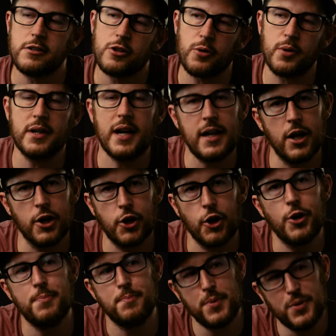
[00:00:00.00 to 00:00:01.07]
create a
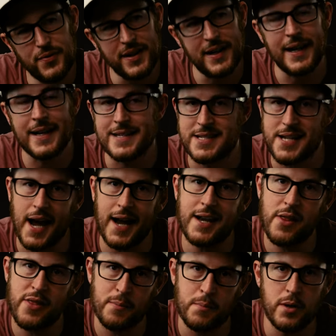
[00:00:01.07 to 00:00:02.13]
good movie inside
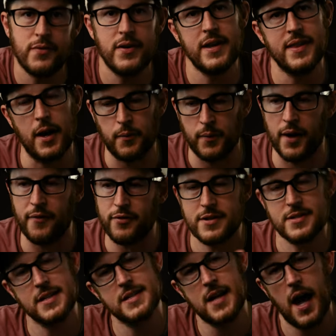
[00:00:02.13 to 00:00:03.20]
of the movie that
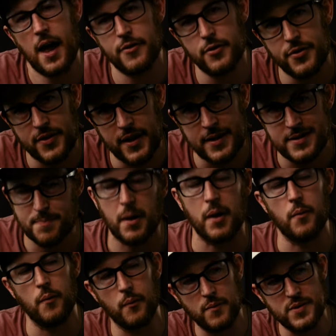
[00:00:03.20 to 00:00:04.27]
references other things
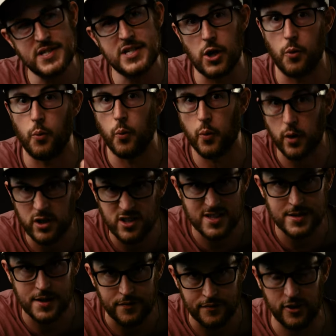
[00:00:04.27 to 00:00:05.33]
but still works
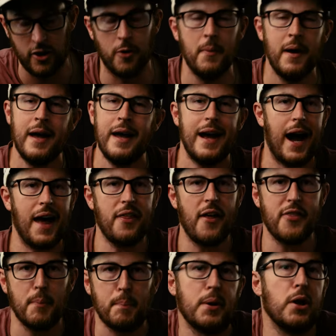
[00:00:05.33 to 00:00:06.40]
in the film. I
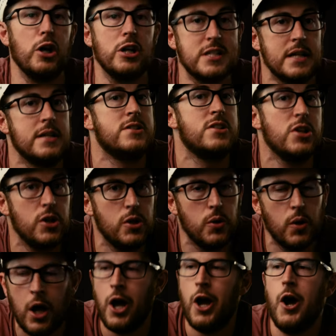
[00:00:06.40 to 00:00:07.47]
thought The Puritan
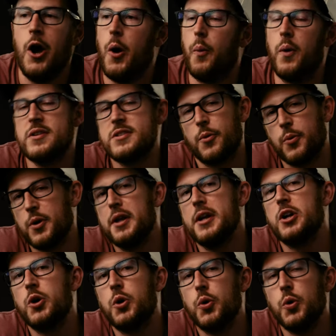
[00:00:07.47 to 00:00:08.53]
2 was a
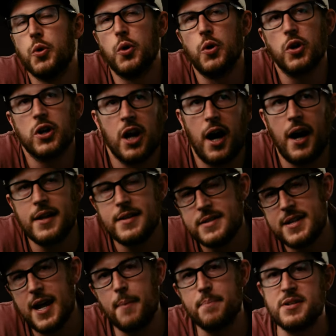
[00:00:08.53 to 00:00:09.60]
really cool
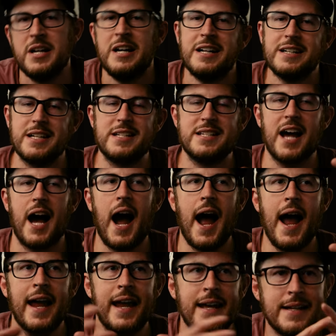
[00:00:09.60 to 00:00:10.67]
concept to
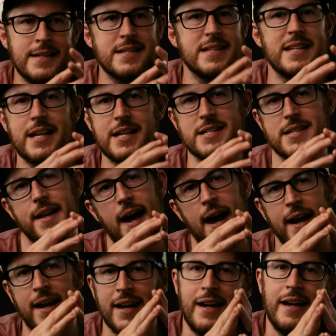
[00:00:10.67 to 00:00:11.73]
tie into these,
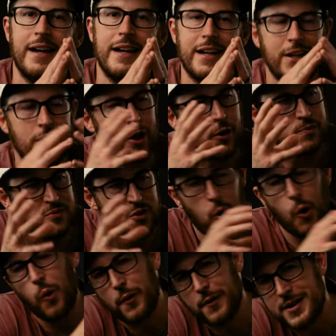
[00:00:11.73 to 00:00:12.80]
like, you know,
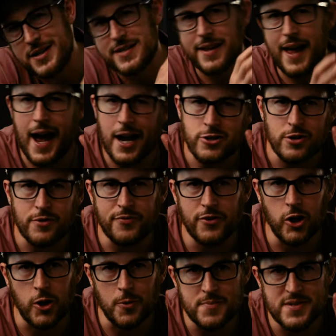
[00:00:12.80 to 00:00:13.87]
gory slasher
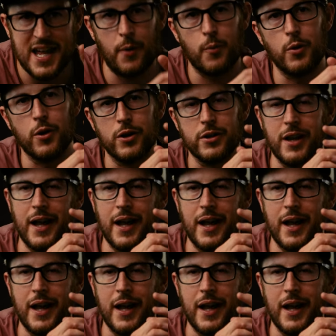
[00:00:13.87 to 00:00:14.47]
films that were,